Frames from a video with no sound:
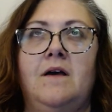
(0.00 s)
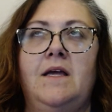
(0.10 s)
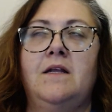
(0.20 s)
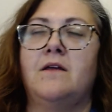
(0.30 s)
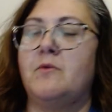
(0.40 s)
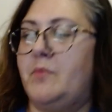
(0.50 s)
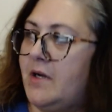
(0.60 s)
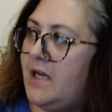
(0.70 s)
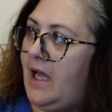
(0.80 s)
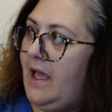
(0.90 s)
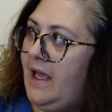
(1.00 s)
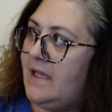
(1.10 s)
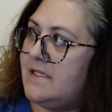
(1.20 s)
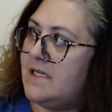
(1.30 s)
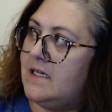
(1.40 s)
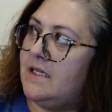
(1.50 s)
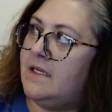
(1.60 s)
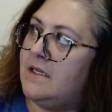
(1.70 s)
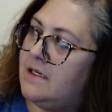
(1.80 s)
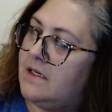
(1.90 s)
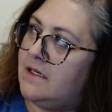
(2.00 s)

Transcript: in another book, I had done.